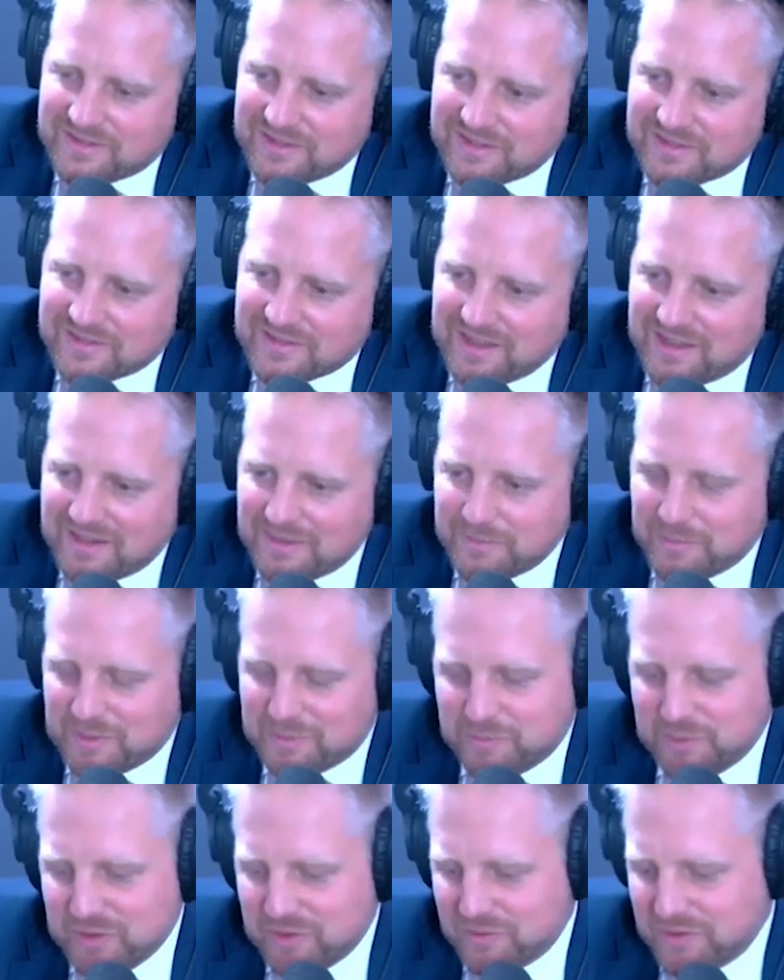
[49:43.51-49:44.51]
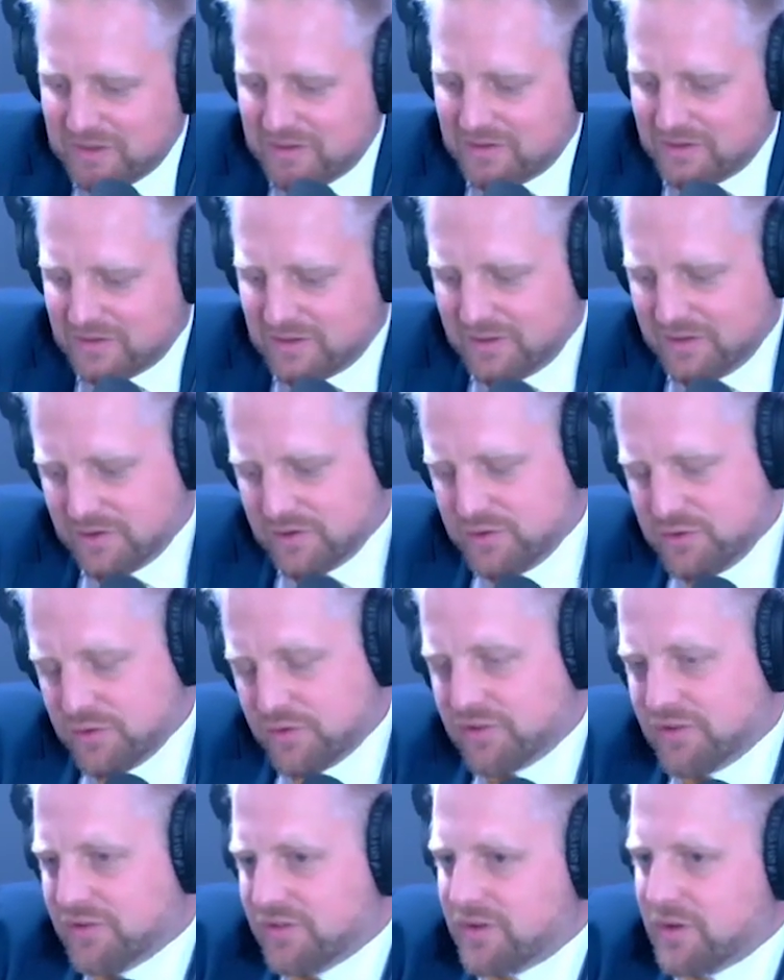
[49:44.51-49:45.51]
It's kind of, but we don't in the new
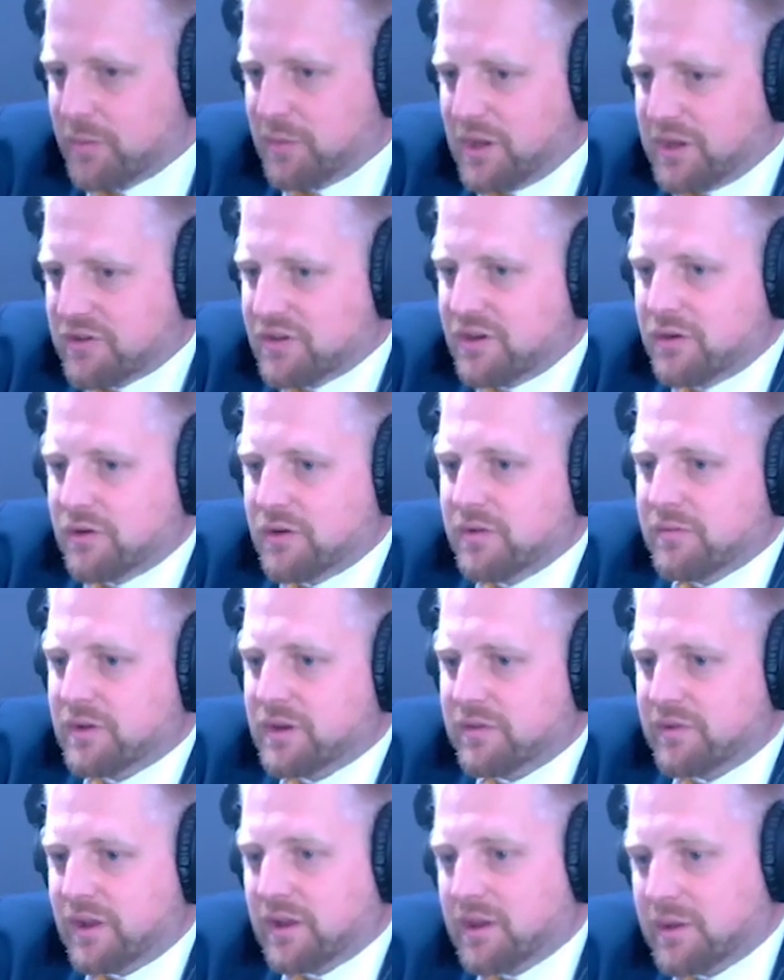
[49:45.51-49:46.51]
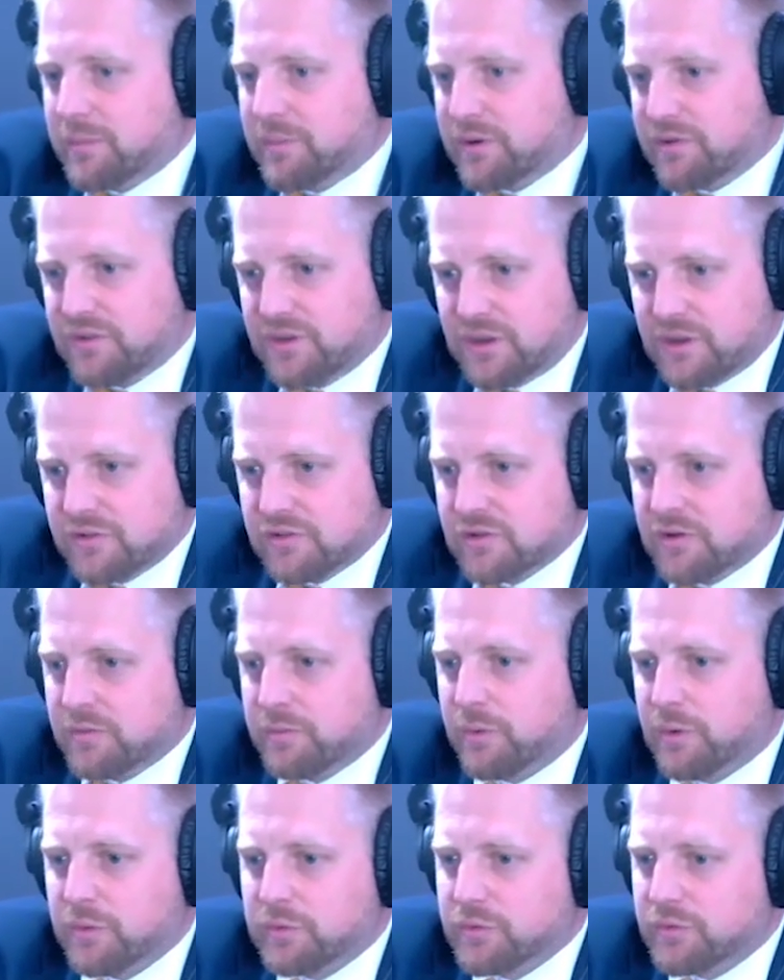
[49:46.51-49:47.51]
system. We actually don't even have like a presidential
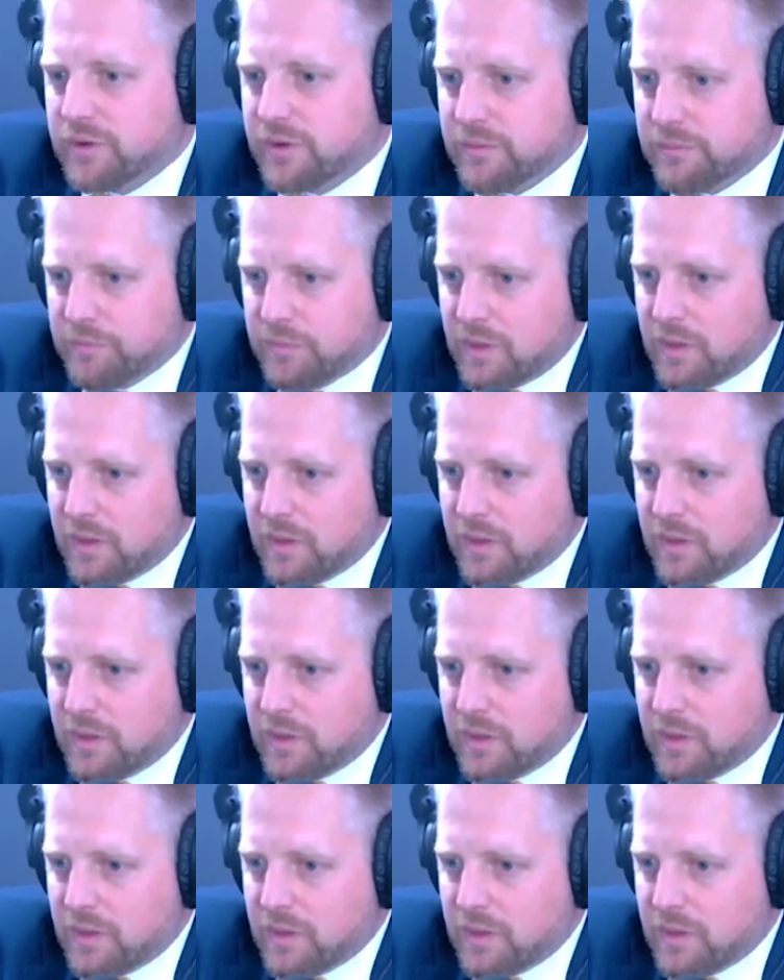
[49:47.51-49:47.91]
post.